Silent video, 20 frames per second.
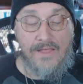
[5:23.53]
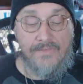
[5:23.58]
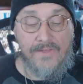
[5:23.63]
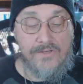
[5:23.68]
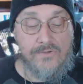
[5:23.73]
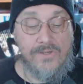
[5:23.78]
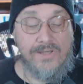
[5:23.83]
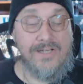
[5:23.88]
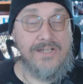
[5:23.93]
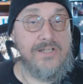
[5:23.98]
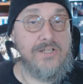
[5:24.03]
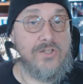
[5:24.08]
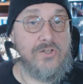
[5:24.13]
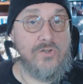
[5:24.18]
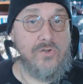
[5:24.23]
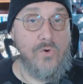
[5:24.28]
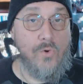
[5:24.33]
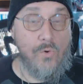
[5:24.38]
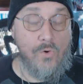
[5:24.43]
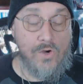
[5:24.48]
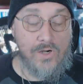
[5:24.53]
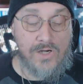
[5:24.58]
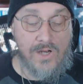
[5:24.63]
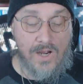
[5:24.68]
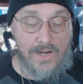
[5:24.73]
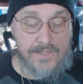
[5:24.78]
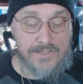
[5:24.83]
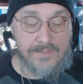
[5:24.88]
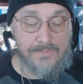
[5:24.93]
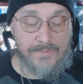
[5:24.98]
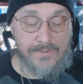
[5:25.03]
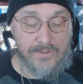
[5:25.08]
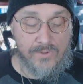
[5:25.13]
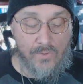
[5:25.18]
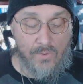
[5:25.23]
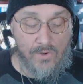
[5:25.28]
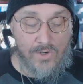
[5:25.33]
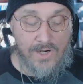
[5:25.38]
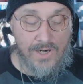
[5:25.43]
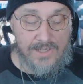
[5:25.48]
Then you get into the core concept. The
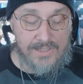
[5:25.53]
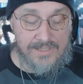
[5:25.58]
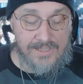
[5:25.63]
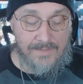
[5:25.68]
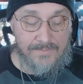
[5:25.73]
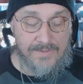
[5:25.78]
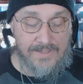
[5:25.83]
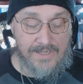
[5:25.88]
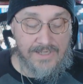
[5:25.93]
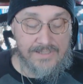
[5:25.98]
core concept